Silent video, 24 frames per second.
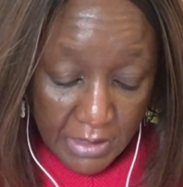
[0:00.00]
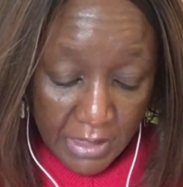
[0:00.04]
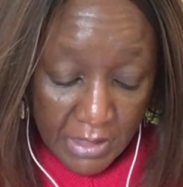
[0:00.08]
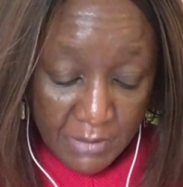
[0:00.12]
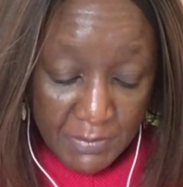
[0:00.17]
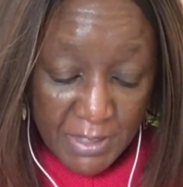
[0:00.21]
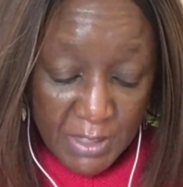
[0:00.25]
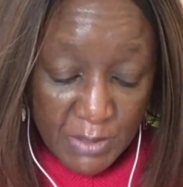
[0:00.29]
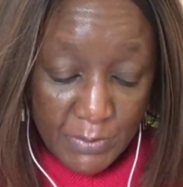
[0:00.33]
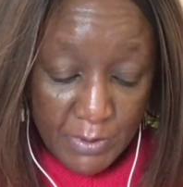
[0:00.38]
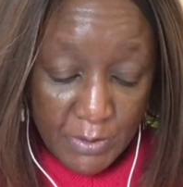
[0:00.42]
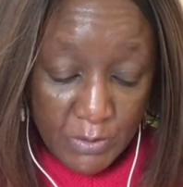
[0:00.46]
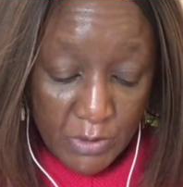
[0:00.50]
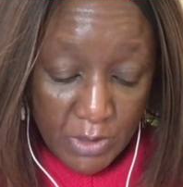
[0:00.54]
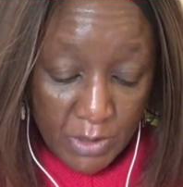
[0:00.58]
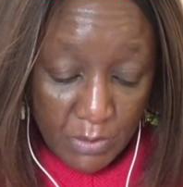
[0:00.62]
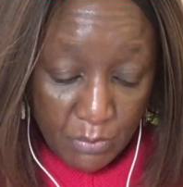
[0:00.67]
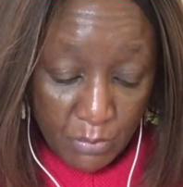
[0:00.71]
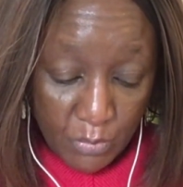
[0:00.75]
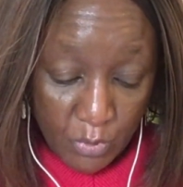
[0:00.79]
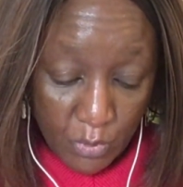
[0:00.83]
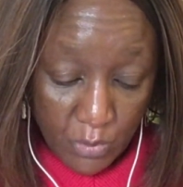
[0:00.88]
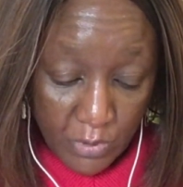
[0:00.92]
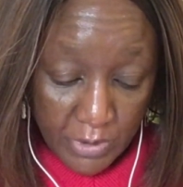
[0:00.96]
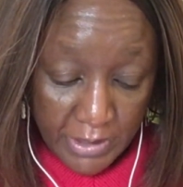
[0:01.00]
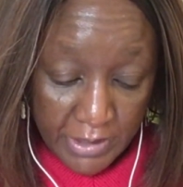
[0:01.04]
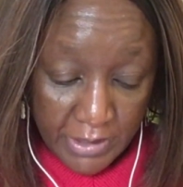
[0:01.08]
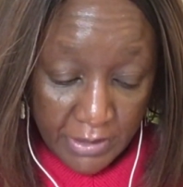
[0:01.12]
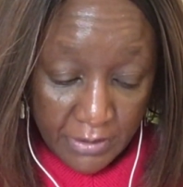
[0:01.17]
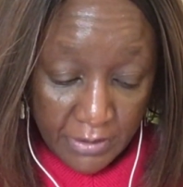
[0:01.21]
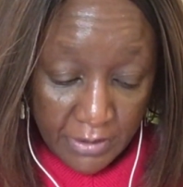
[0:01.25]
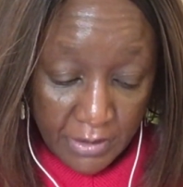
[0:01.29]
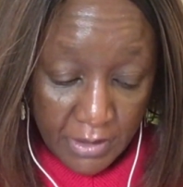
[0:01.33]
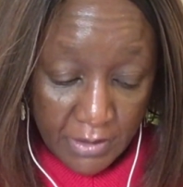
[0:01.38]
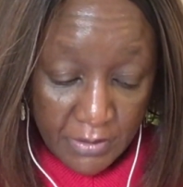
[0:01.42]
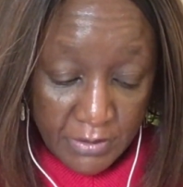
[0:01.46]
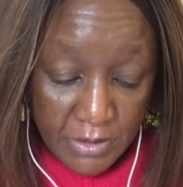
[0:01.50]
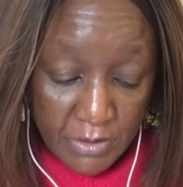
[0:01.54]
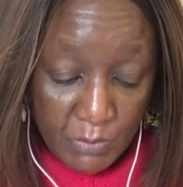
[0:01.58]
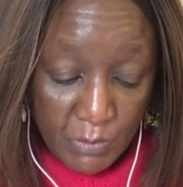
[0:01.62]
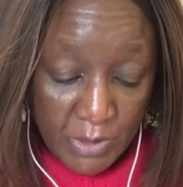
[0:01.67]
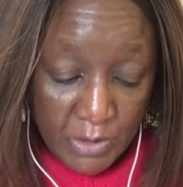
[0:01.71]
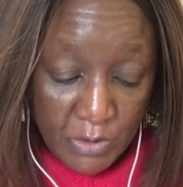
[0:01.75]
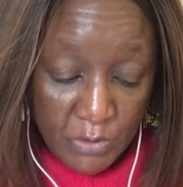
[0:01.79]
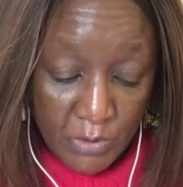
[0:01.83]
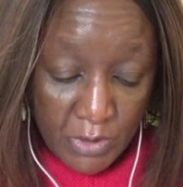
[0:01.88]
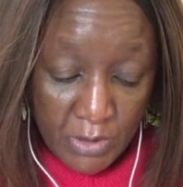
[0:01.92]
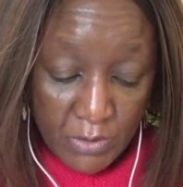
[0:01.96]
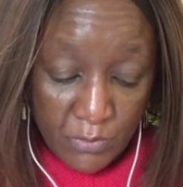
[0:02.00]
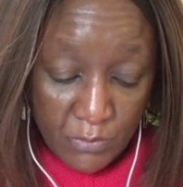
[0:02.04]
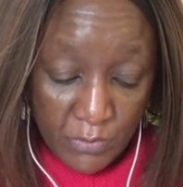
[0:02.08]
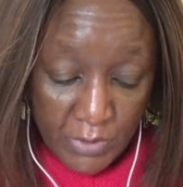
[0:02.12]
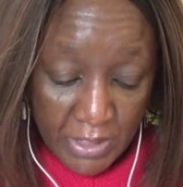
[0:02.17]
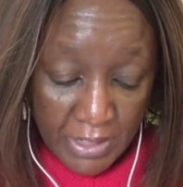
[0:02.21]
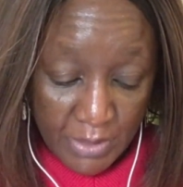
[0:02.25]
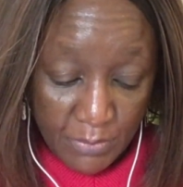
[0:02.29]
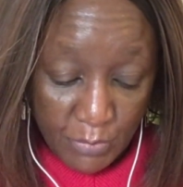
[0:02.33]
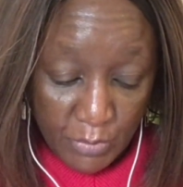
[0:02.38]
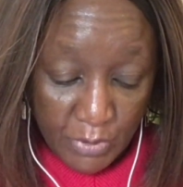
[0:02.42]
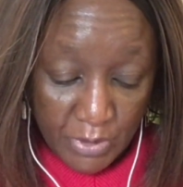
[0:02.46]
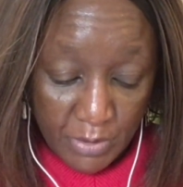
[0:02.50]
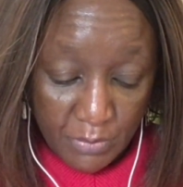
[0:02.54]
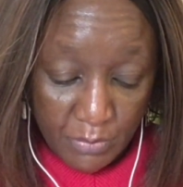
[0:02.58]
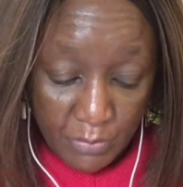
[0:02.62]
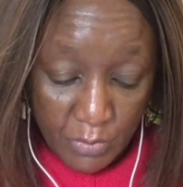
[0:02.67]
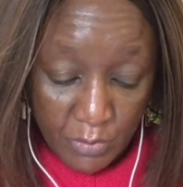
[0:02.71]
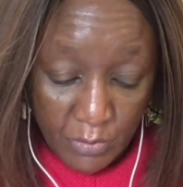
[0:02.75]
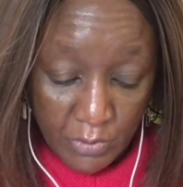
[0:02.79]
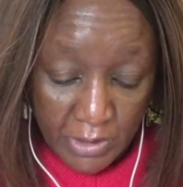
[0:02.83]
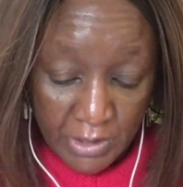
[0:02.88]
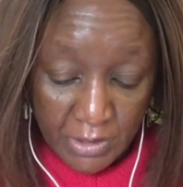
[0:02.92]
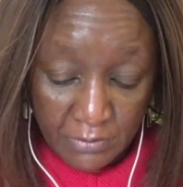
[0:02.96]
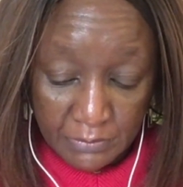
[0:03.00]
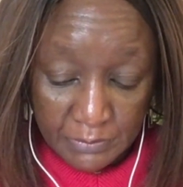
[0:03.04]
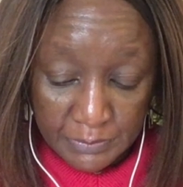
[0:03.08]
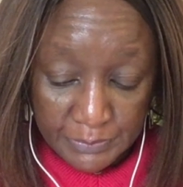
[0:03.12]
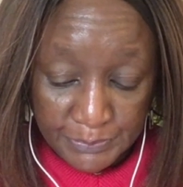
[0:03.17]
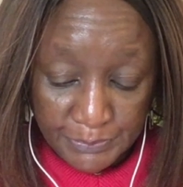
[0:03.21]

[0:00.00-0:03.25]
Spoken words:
It means we're doing poorly. We're doing really pretty poorly.